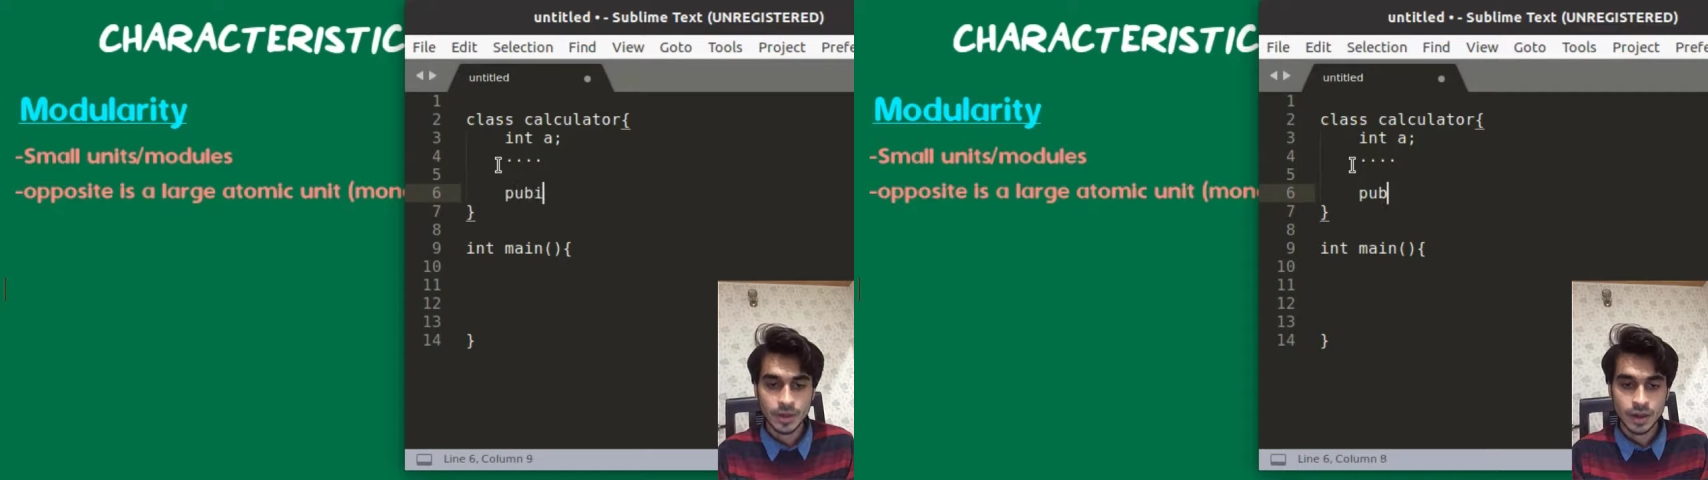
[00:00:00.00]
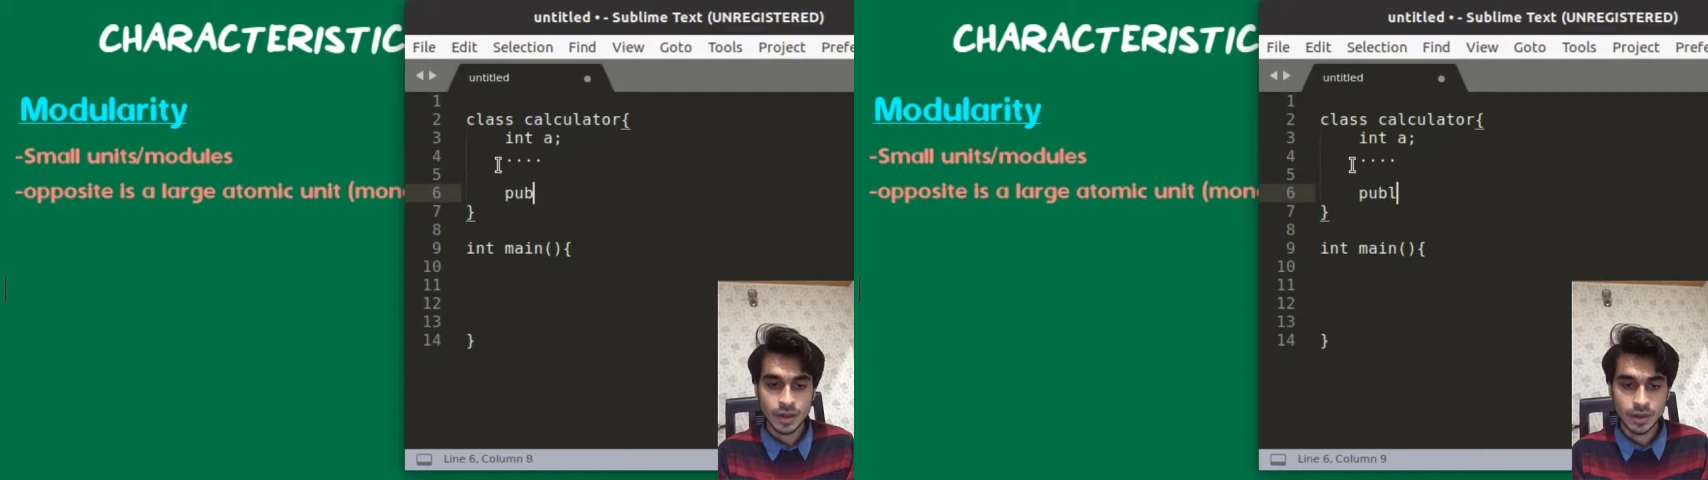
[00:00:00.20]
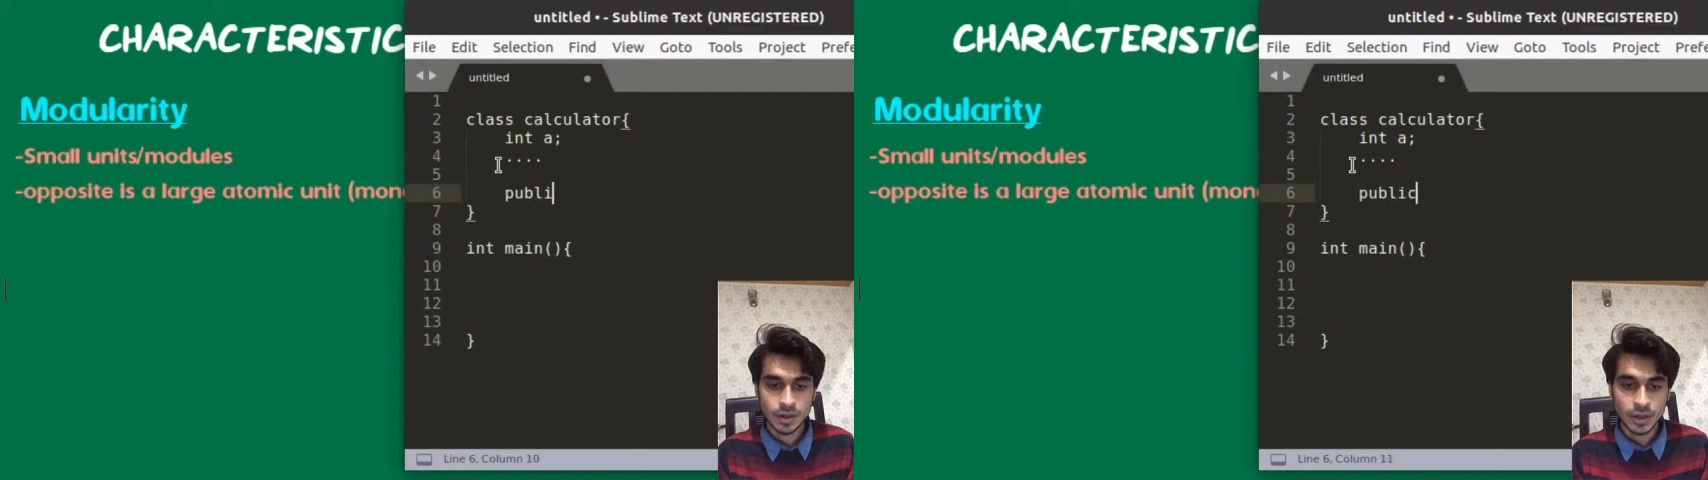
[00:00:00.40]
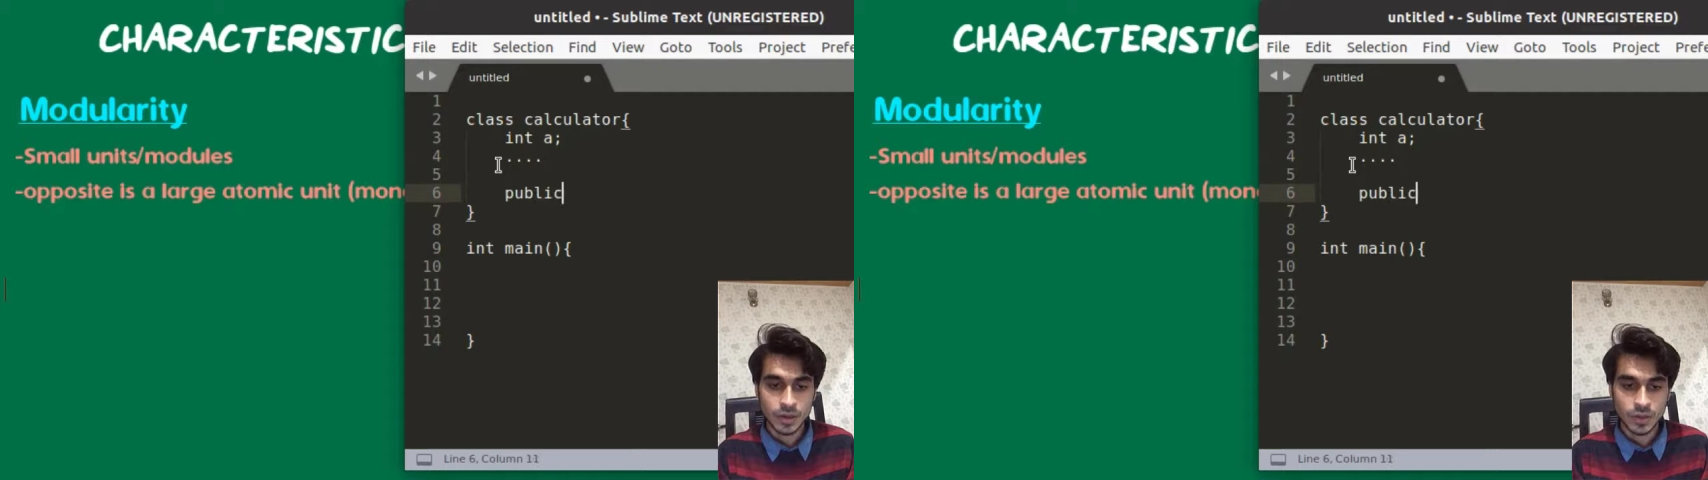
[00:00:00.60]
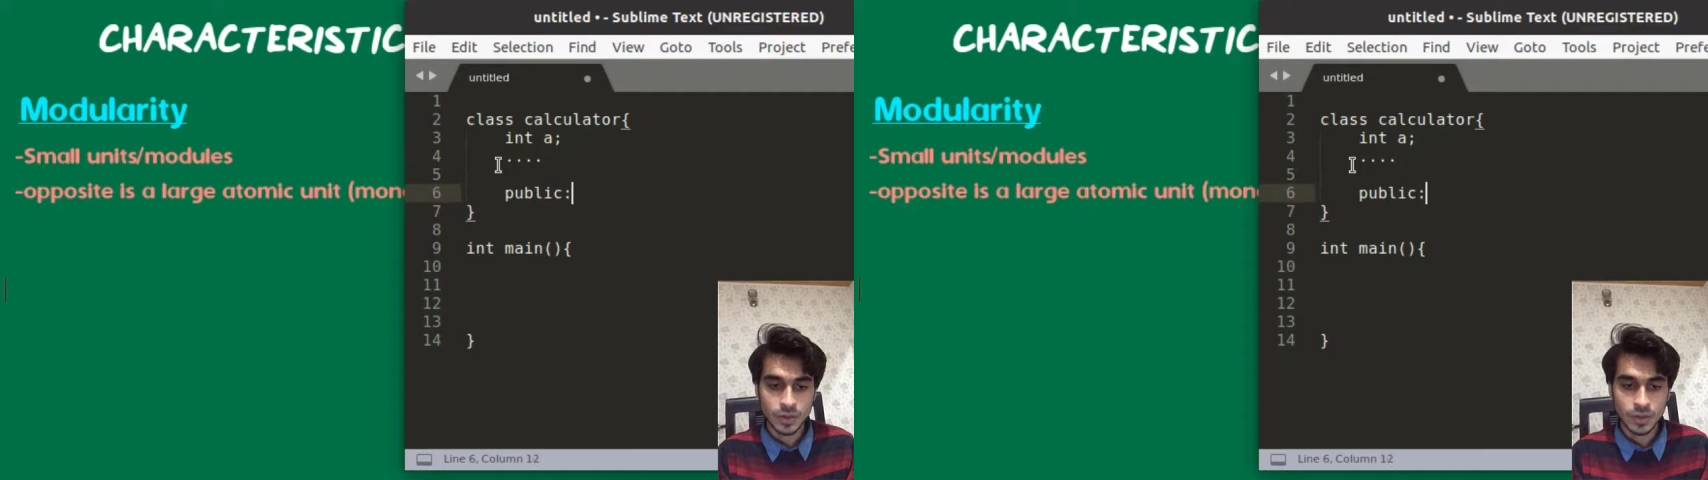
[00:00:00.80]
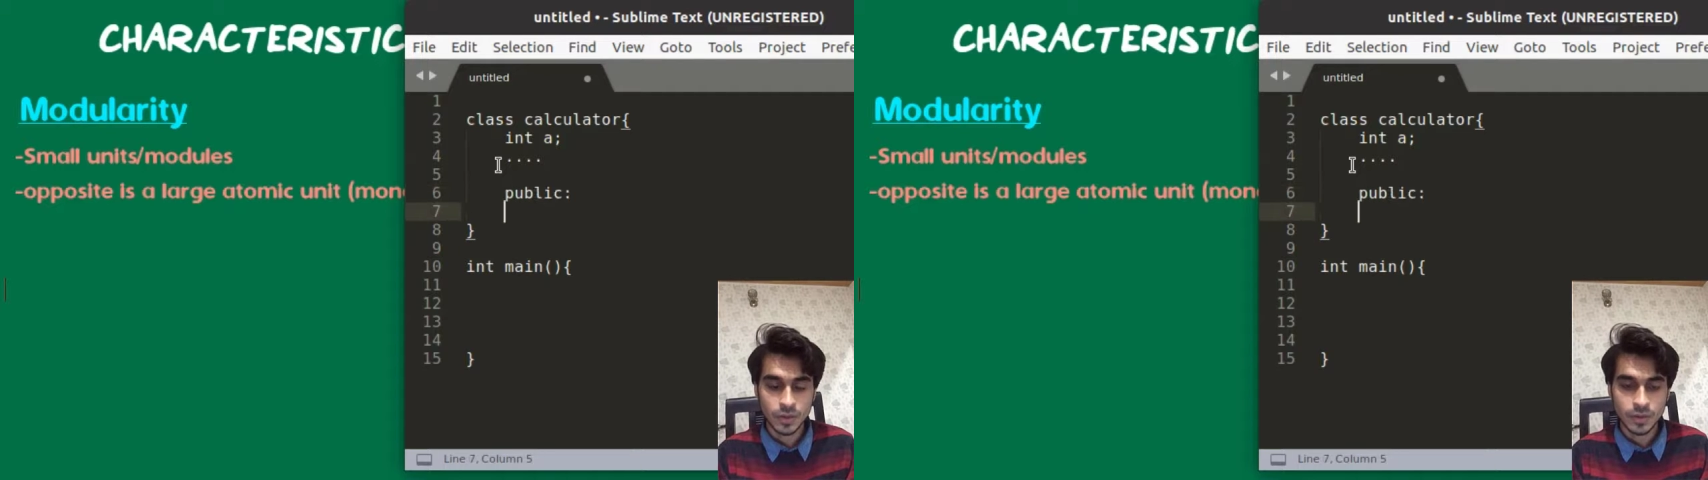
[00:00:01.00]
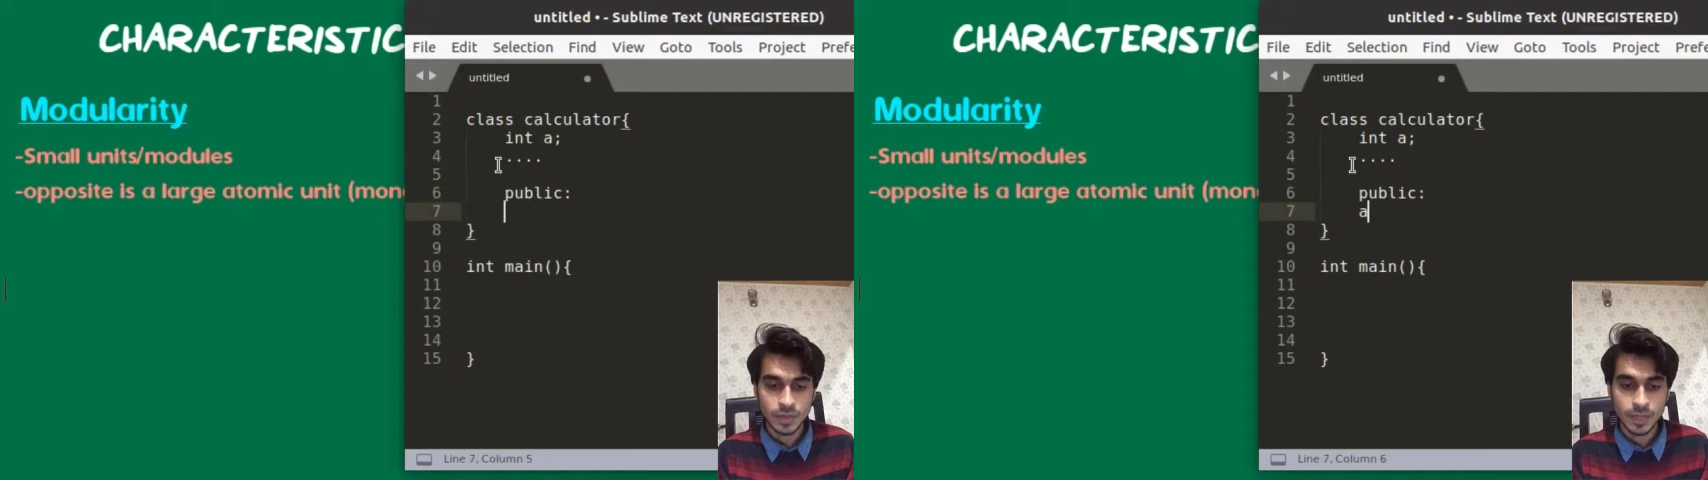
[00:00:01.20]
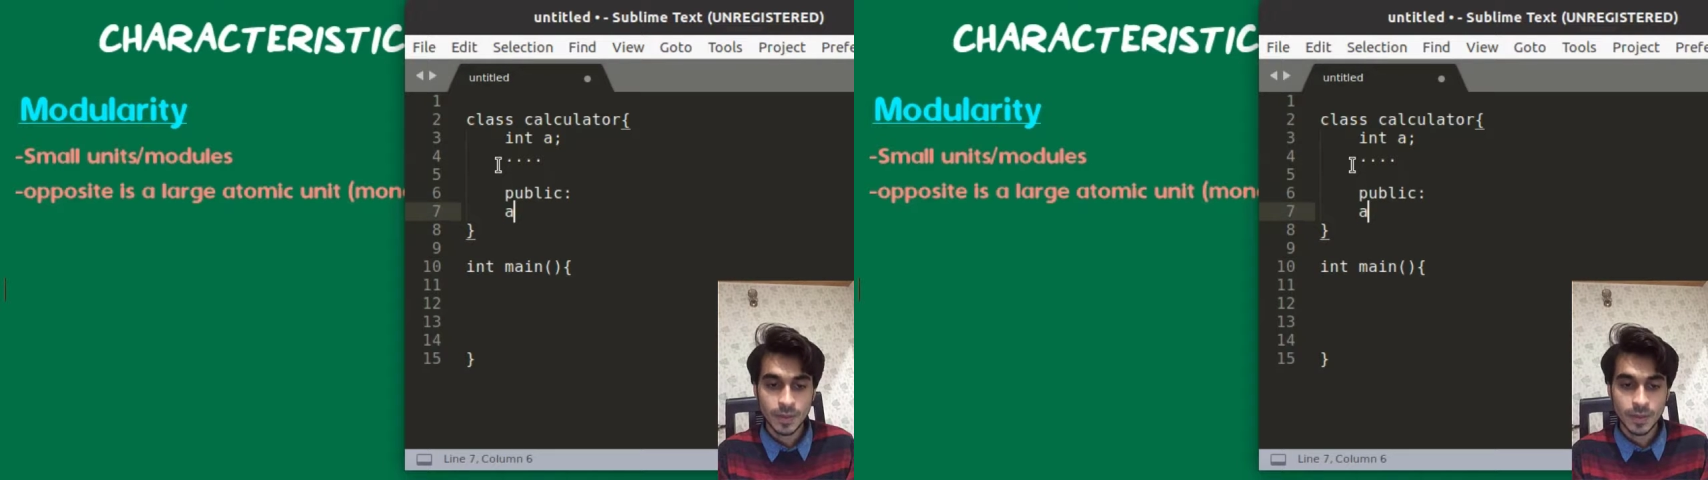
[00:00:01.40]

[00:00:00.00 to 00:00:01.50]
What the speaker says: and so on.